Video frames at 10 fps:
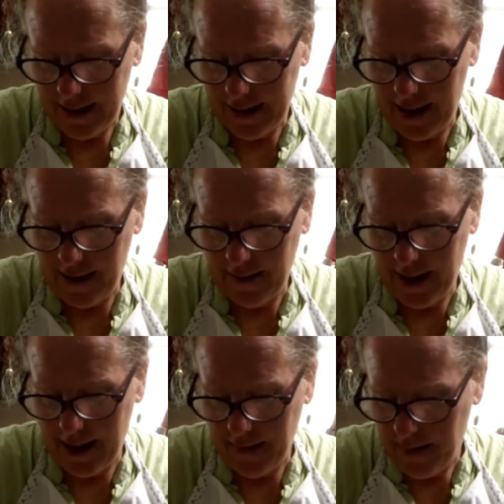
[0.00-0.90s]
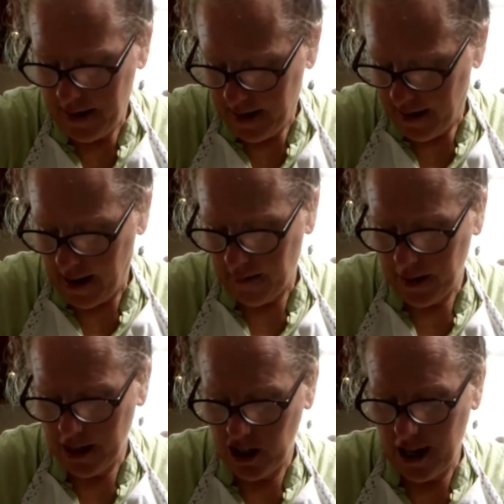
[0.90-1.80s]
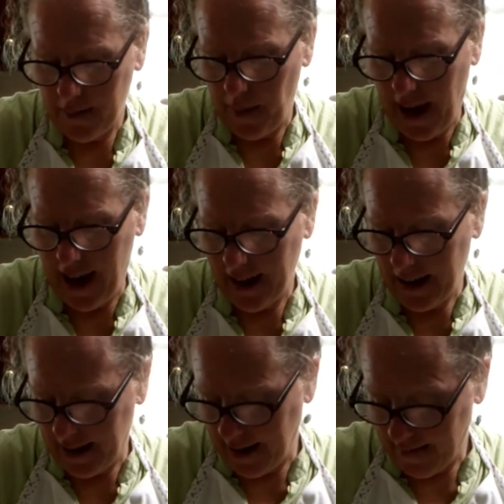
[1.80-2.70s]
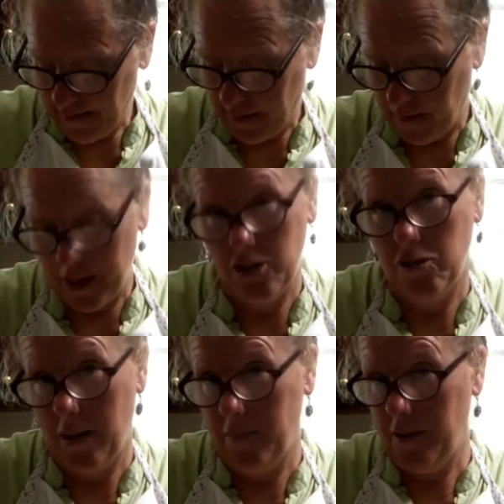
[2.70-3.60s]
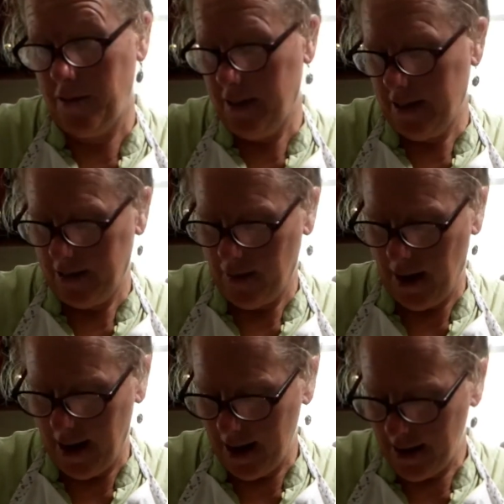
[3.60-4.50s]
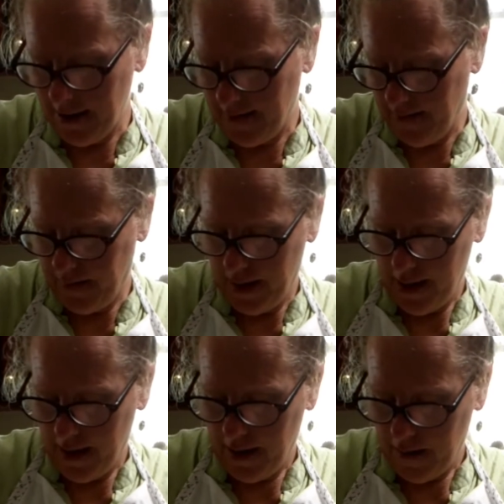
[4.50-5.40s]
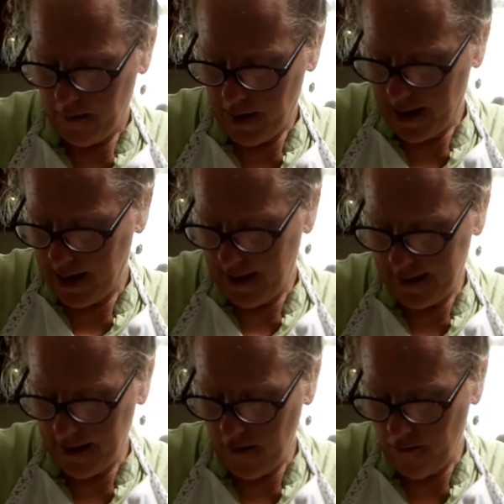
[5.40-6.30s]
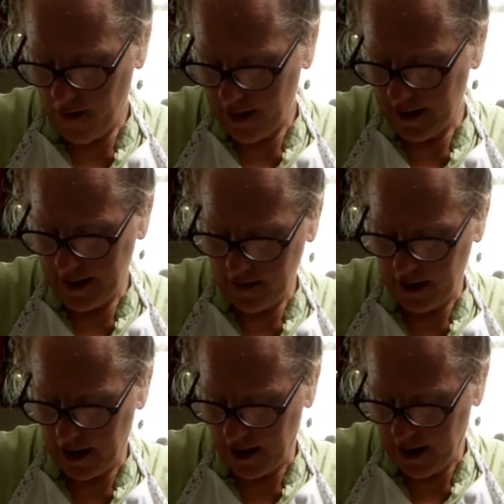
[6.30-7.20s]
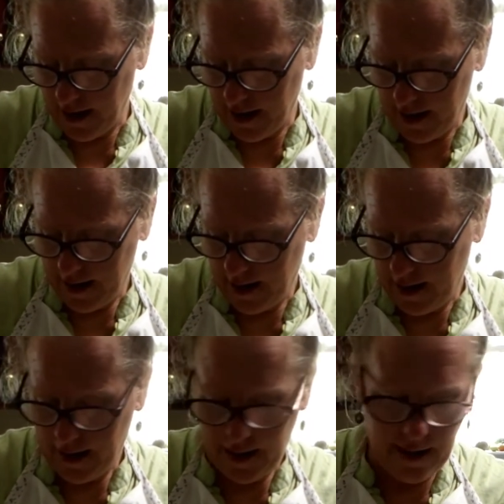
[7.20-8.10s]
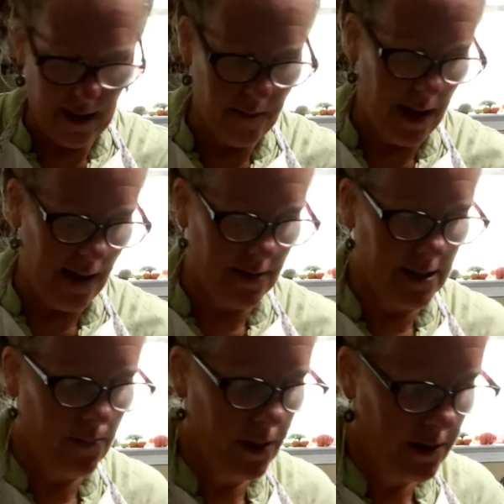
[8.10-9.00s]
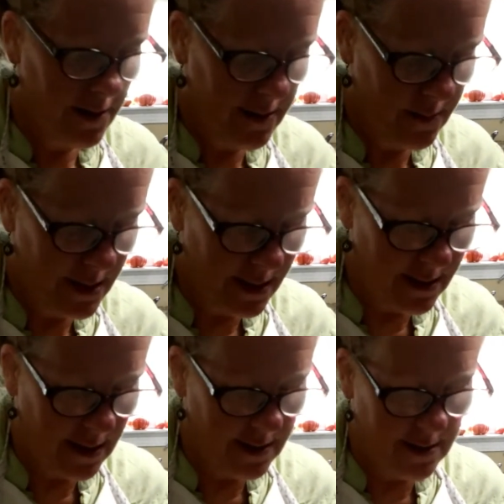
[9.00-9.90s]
So uh, I'm going to check back, be sure I'm doing this right. But so far so good. I may have to sprinkle some seasonings